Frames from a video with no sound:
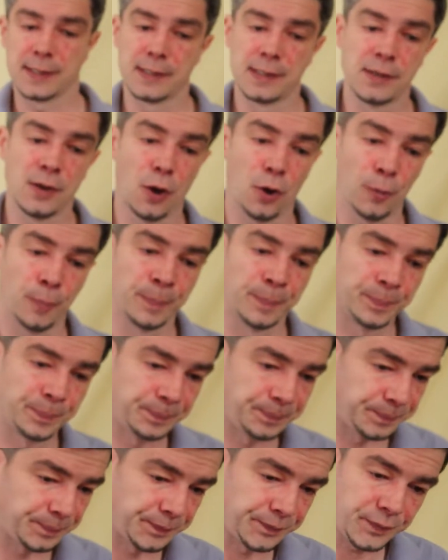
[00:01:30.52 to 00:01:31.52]
So
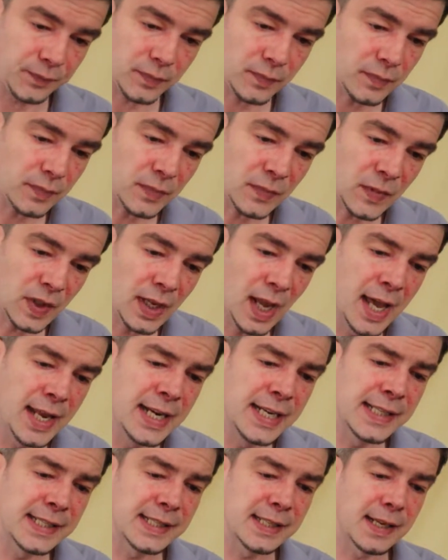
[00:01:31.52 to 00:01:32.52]
I
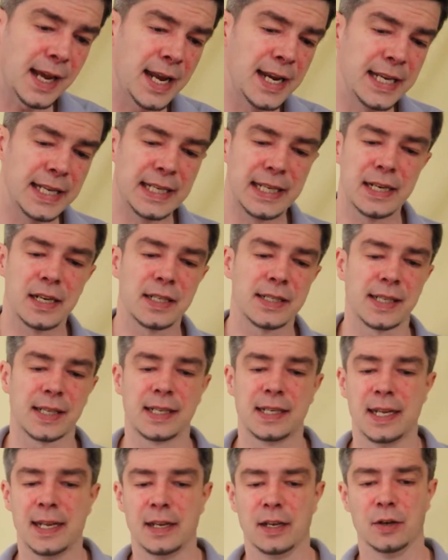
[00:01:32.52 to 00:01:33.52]
need gears that
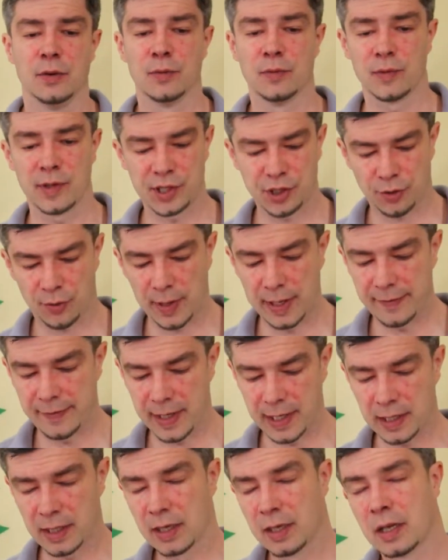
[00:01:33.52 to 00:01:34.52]
can handle
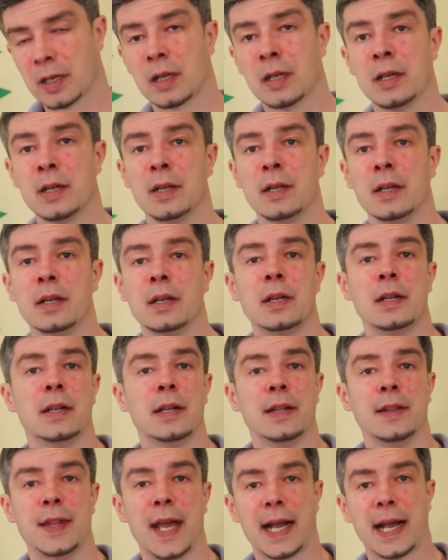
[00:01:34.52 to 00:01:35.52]
retrieving
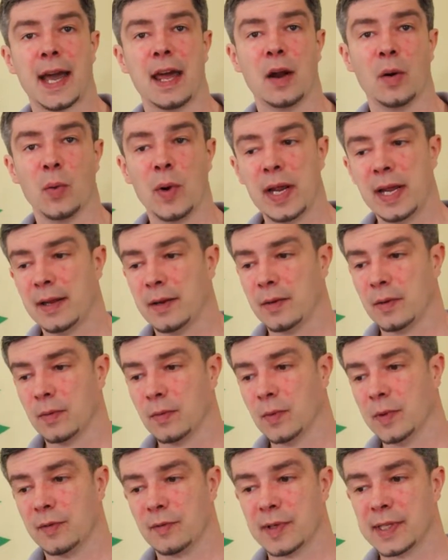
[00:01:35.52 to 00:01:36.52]
that kind of weight
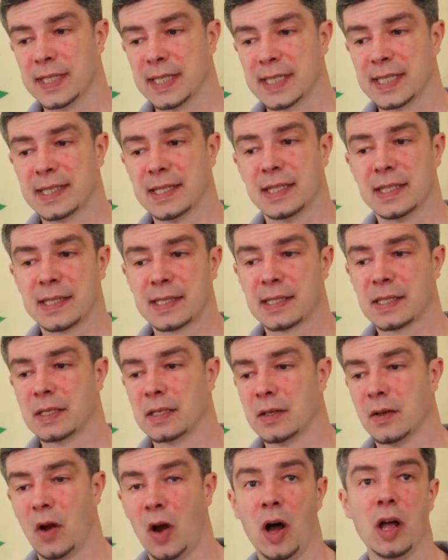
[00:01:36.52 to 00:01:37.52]
with resistance
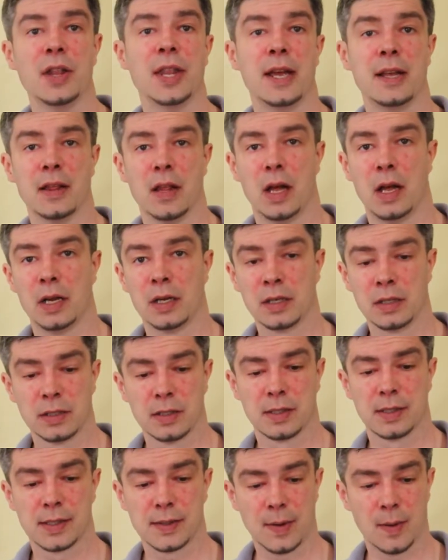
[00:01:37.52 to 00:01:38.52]
all day long.
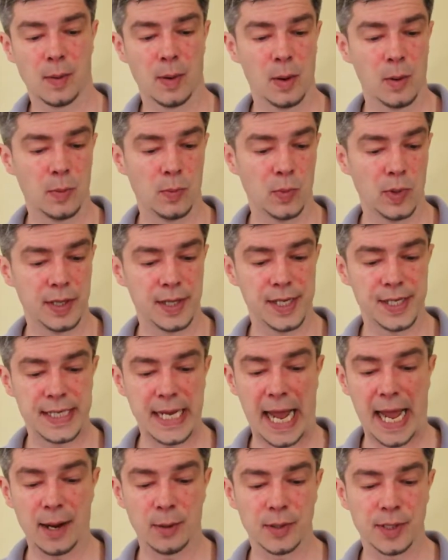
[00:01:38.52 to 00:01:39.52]
So I went with the
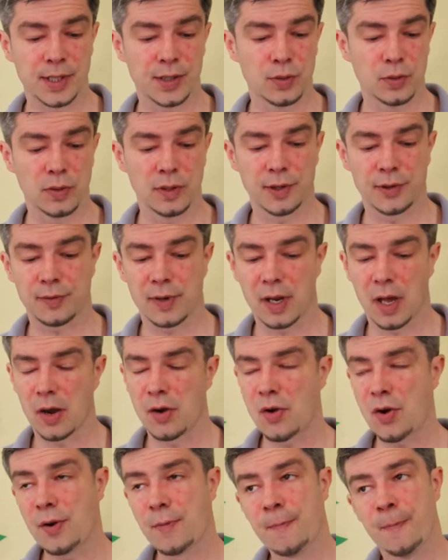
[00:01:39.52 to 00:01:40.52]
Daiwa Tatula
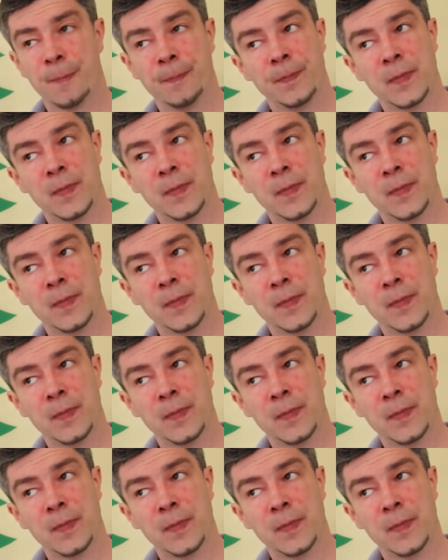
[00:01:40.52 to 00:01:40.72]
300.